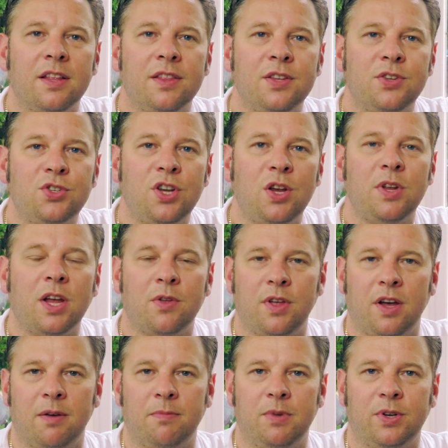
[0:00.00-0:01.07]
the studio
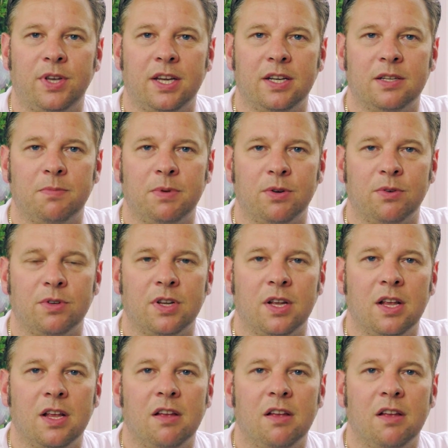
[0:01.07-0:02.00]
that I'm looking to build.